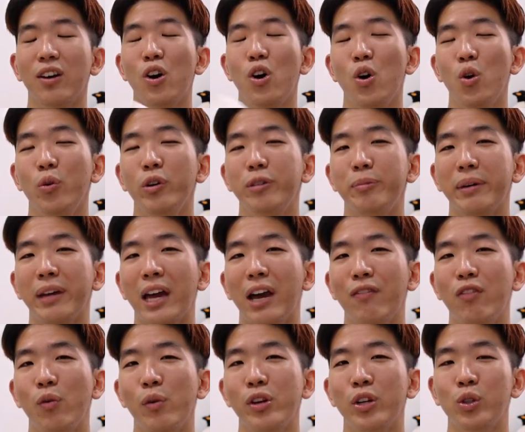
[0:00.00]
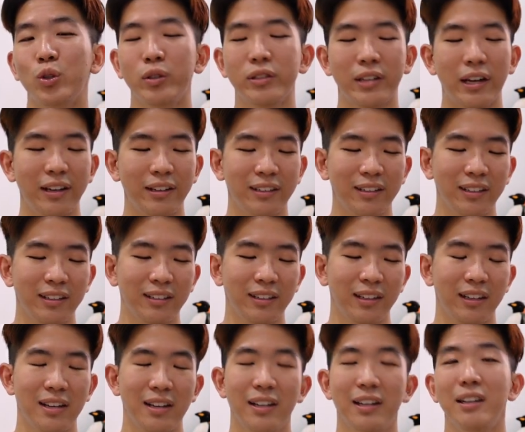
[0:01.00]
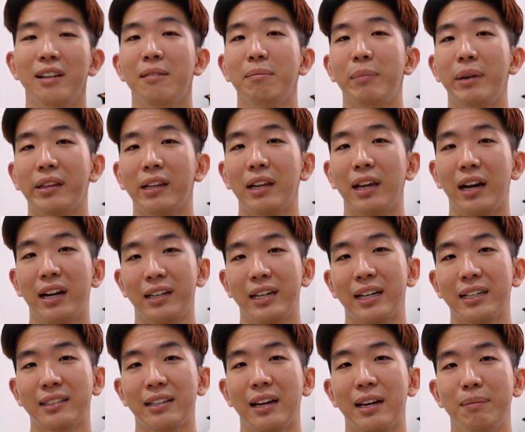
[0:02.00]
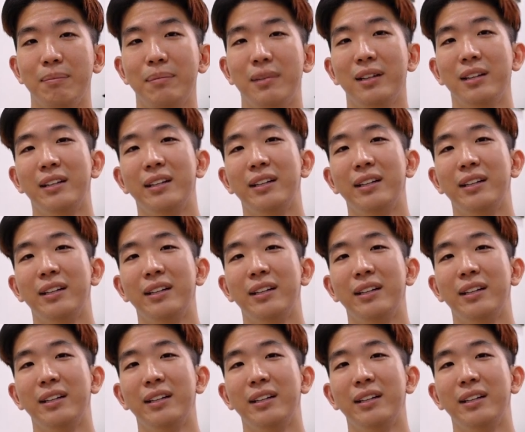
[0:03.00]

Always be careful when you choose sizes. Better luck next time.